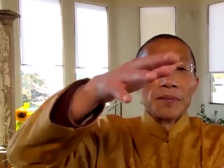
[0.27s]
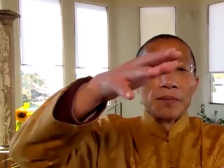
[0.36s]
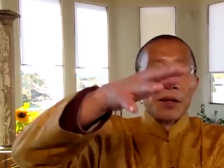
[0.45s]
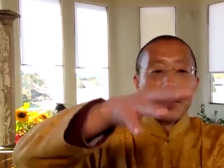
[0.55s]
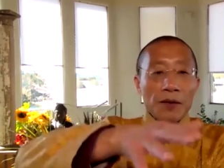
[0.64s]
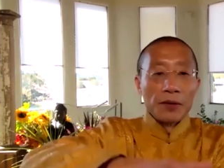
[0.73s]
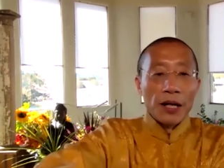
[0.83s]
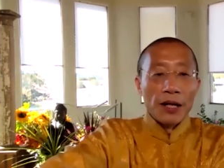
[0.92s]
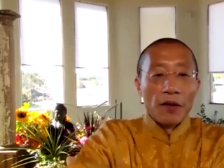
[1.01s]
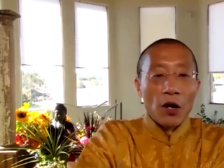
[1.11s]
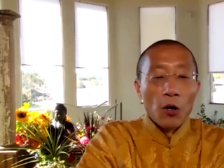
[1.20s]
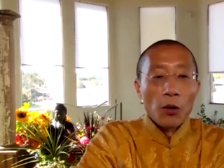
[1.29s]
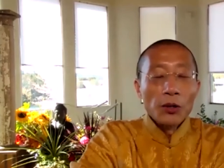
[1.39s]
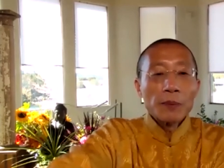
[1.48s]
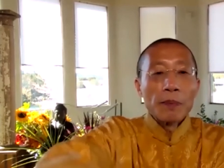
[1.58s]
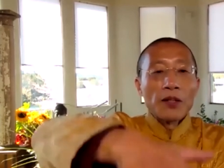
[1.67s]
You know, you have
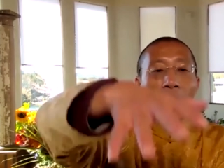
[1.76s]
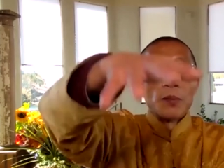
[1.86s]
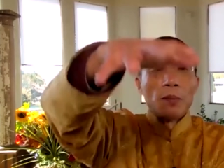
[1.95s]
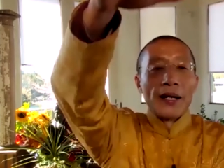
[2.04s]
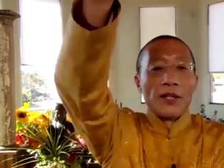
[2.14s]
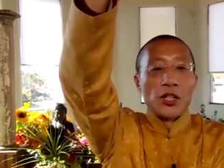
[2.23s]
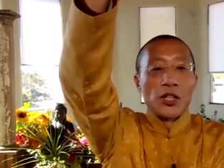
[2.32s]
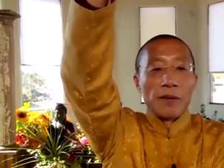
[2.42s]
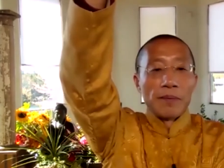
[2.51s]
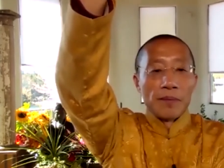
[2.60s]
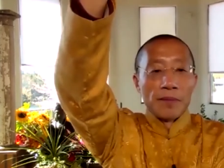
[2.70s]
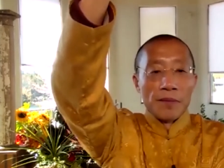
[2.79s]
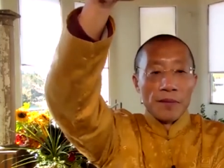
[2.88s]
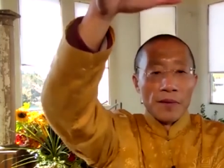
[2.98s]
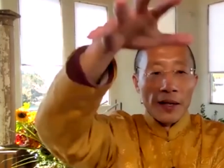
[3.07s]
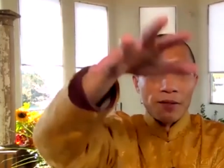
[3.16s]
whole spectrum of energy
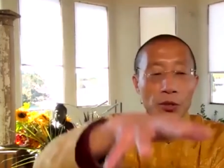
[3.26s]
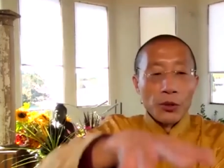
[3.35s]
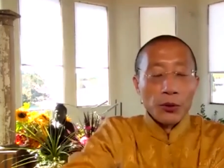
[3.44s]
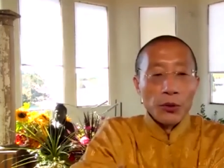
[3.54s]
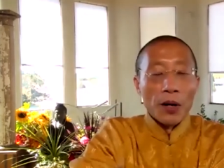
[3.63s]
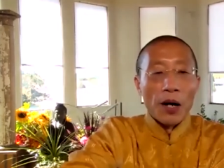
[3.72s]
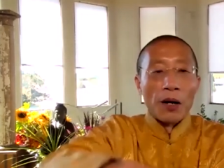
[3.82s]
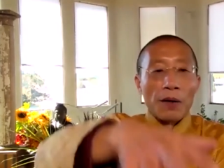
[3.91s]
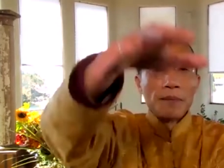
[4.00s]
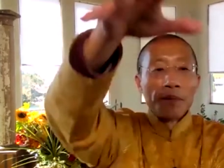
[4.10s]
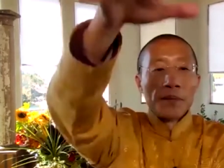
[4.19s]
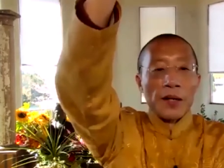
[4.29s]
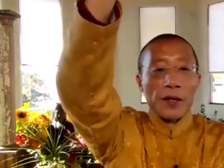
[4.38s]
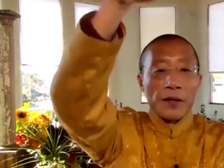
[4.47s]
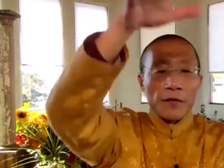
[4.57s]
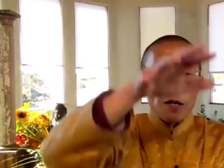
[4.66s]
as who you are,
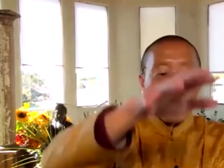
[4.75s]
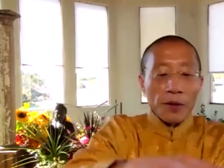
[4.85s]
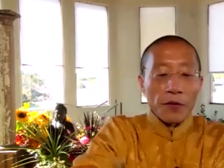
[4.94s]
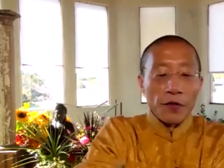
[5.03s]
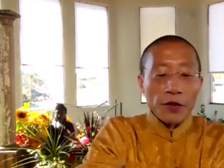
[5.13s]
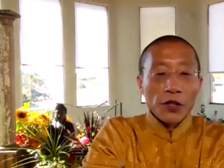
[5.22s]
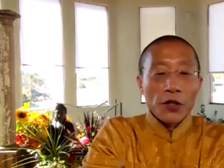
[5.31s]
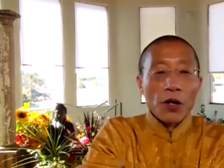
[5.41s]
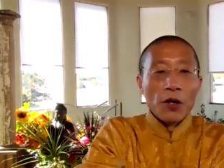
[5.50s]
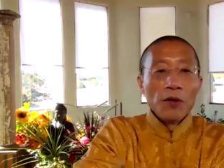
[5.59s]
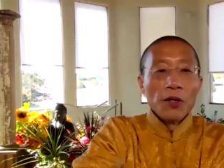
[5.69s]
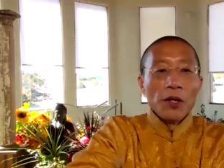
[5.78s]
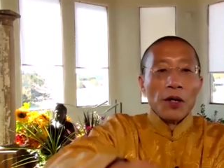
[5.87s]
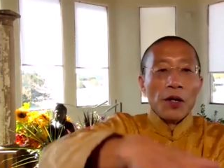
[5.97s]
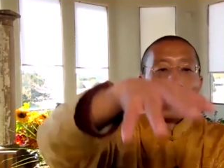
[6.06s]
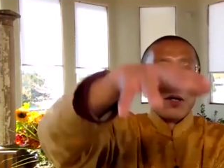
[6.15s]
from the physical
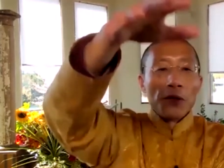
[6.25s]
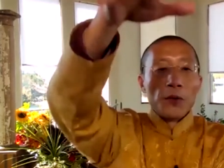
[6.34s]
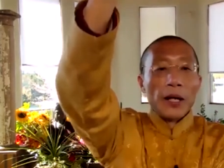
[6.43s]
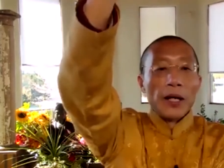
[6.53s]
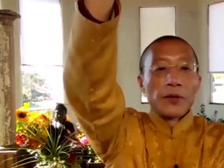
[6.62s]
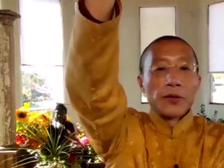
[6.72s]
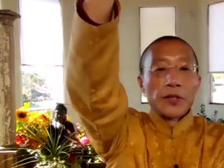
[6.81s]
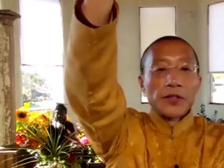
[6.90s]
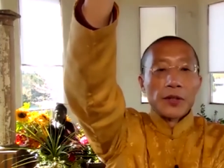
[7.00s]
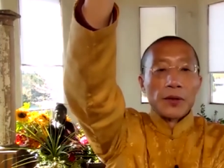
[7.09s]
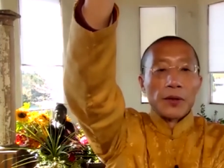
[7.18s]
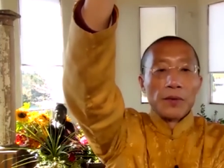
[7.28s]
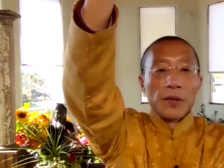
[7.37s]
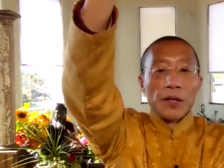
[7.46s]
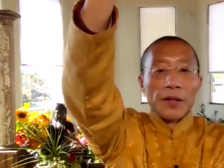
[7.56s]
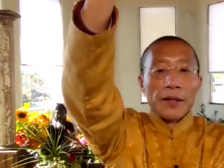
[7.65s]
all the way to the
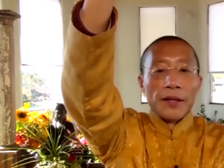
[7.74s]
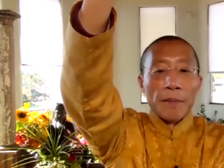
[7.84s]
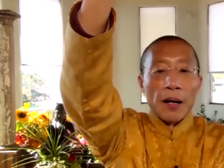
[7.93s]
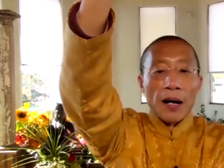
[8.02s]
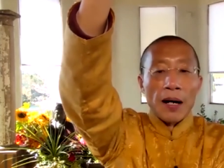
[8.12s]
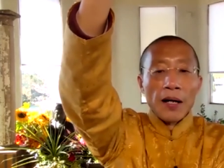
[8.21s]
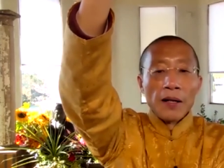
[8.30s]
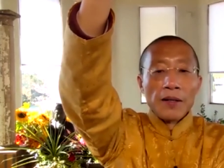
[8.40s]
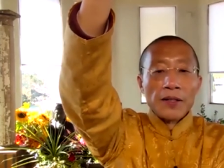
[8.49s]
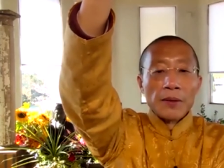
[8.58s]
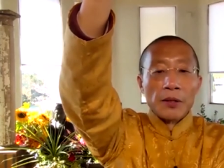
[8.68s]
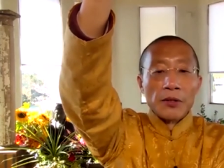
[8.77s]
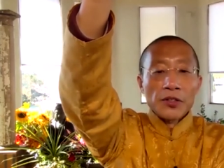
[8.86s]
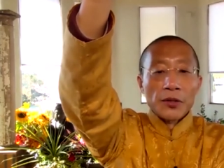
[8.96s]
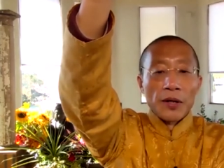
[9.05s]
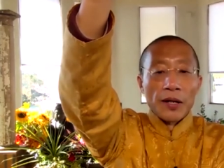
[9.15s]
subtle. Your mind is the most
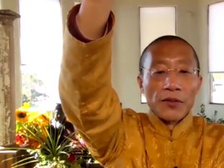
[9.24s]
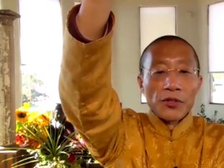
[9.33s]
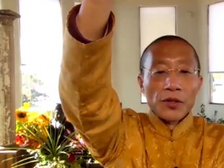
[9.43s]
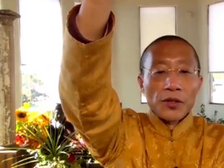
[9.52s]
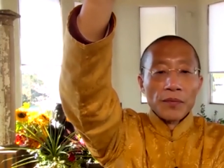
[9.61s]
subtle energy.